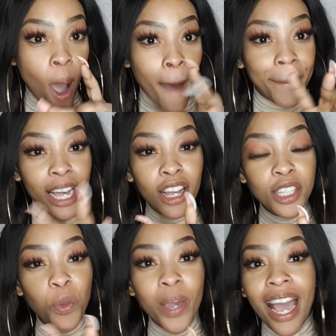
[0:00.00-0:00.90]

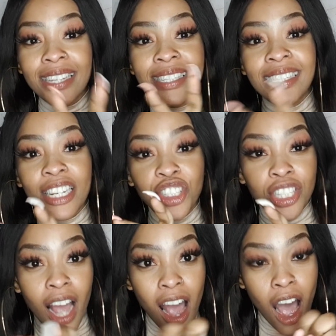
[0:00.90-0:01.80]
because we are such
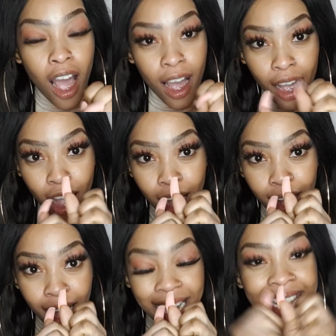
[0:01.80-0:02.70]

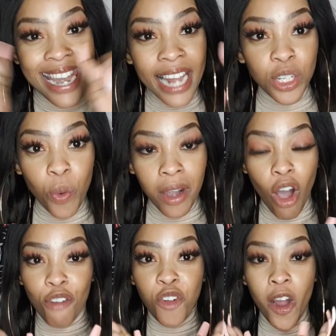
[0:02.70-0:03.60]
a network
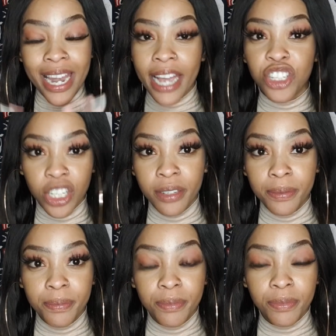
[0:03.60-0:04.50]
of connection,
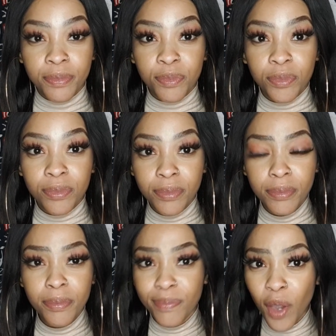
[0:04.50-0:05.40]

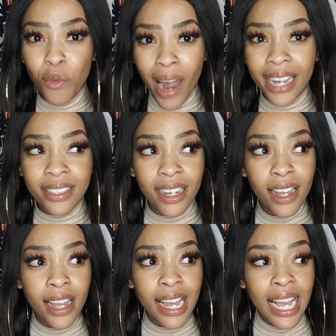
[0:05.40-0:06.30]
right?
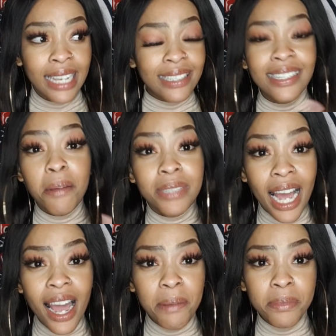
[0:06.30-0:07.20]

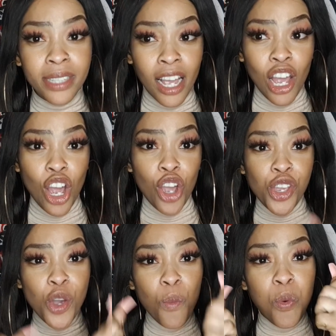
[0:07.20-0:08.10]
Sometimes
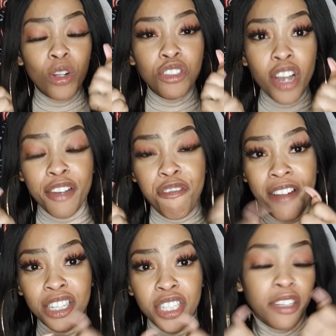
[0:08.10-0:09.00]
you will not
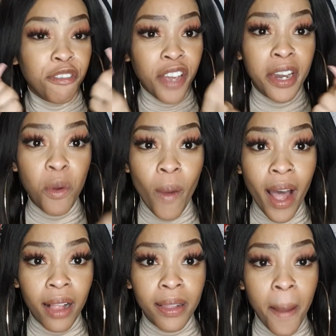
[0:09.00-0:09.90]
function very
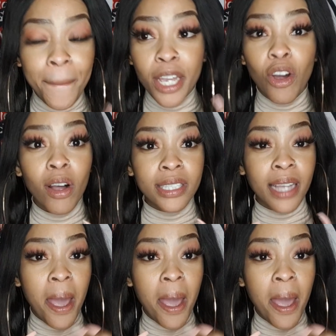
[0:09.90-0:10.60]
well because,